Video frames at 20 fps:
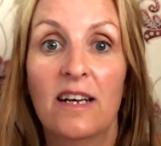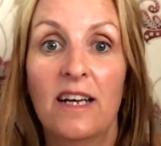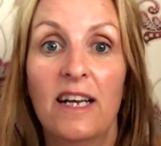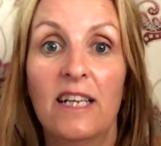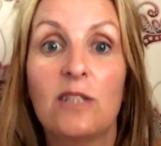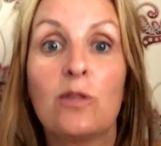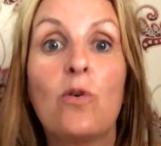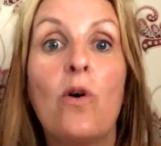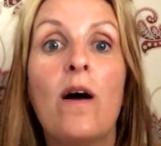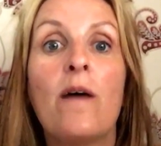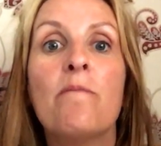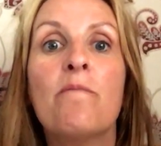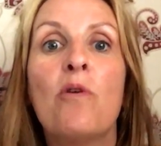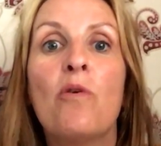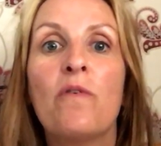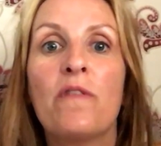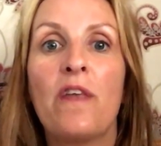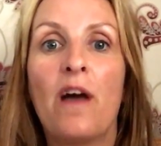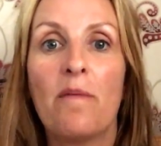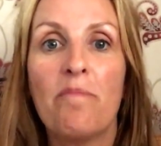it's quite
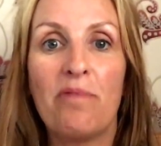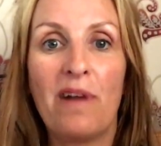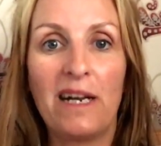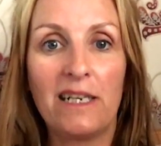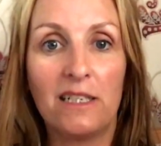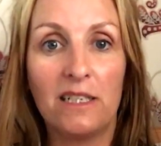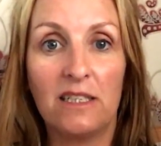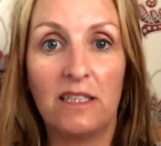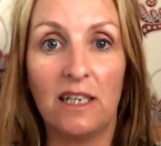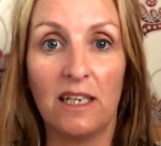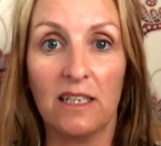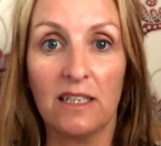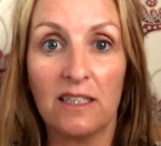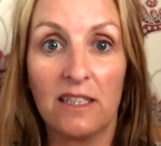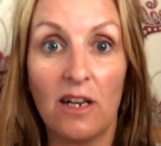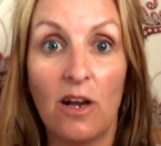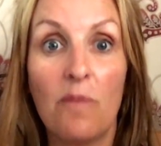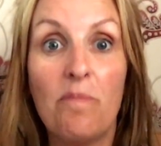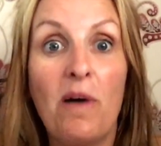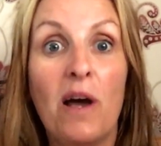important that I practice it.
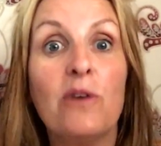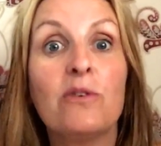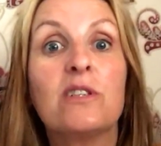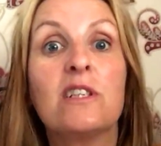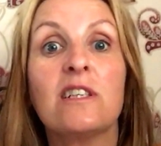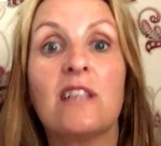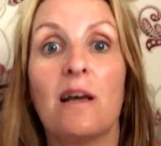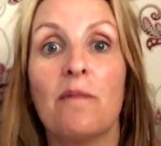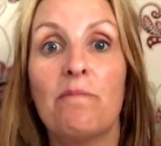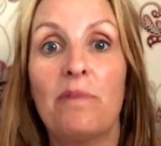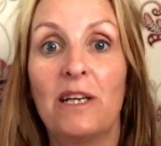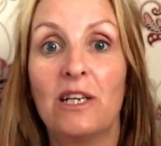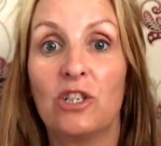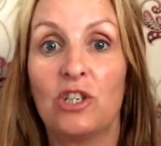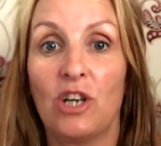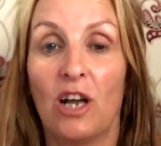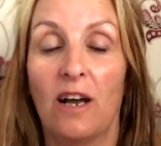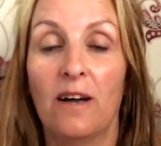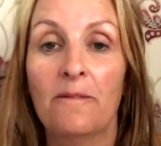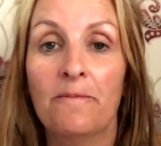So I posted that
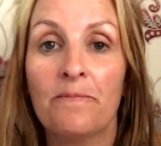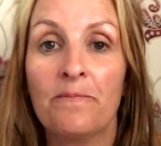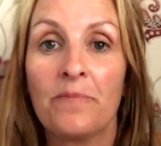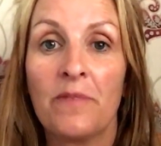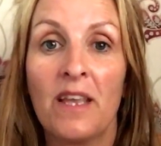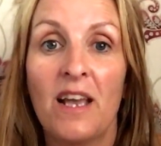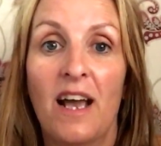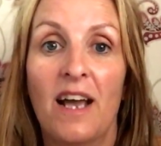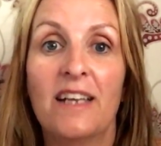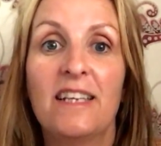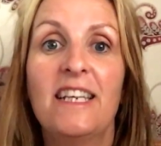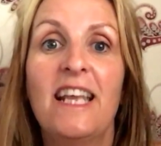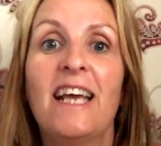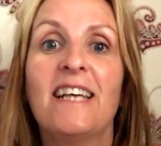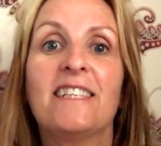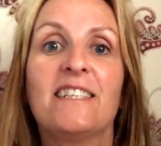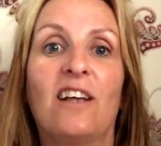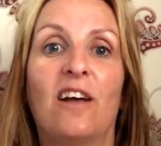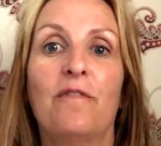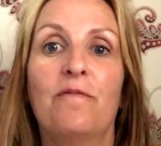picture, and
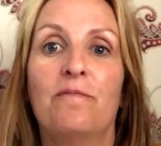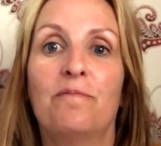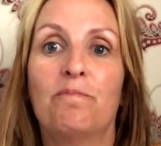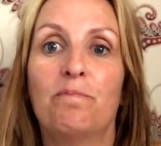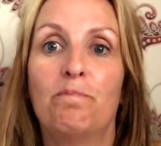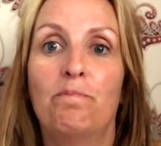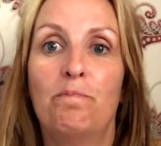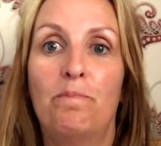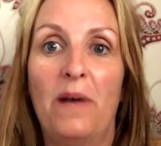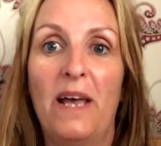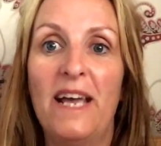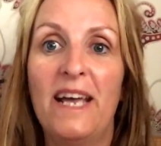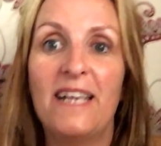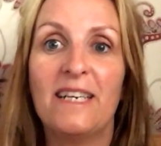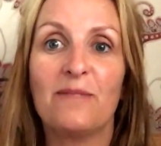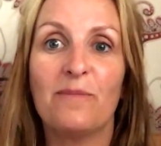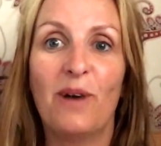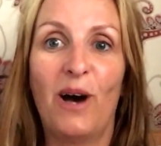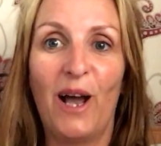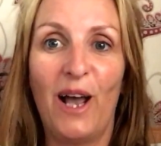yes, I've
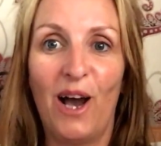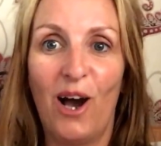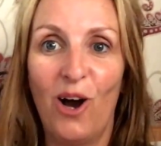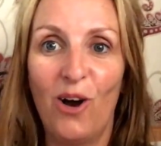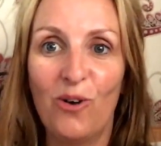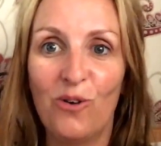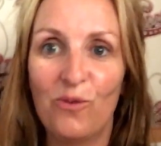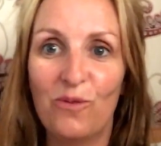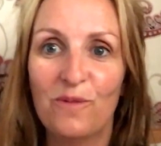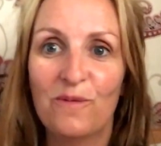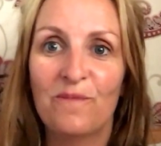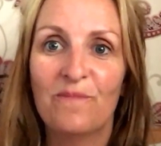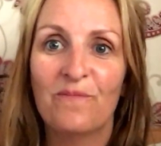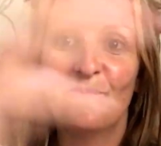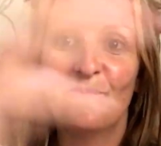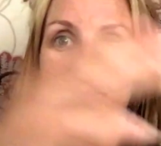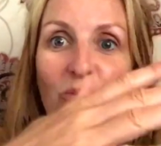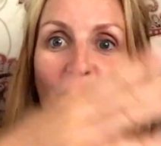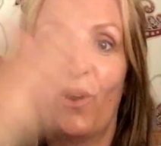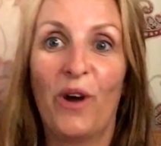bared my whole
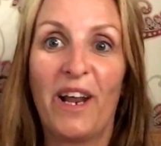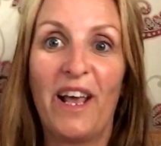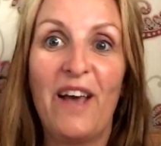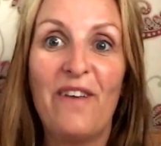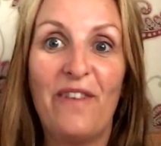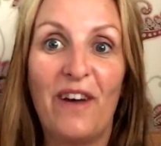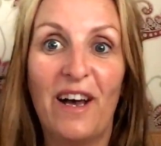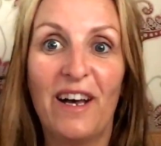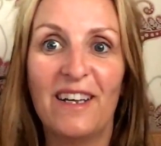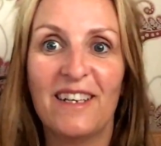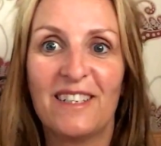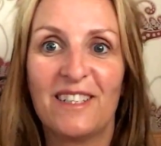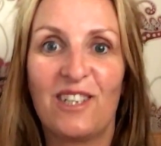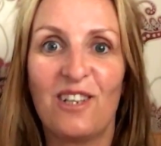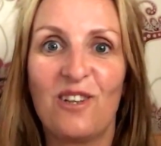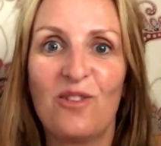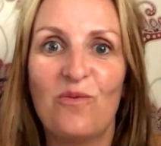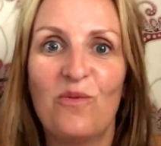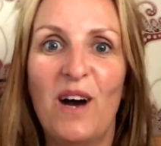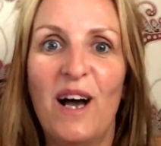whatever
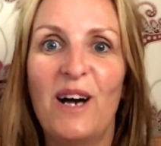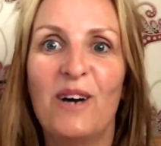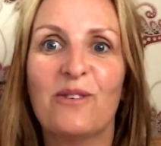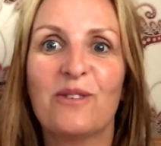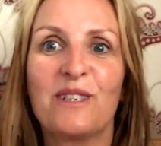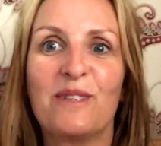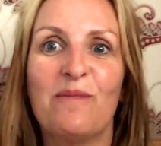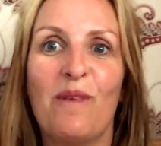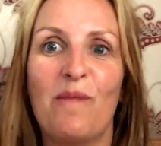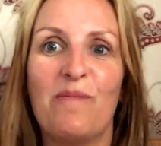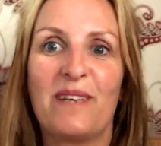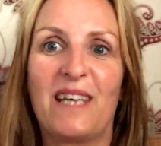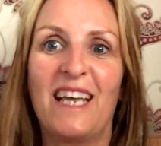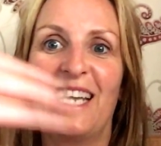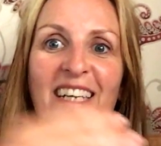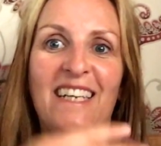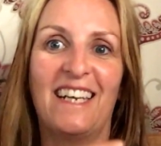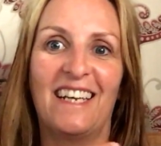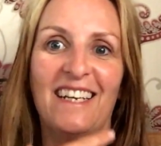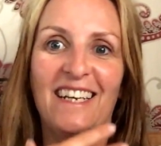to the world in my
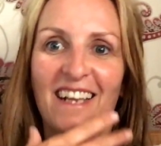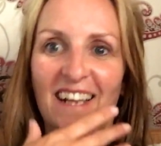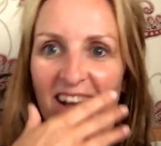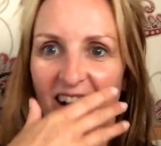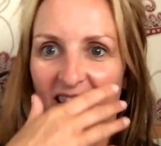bikini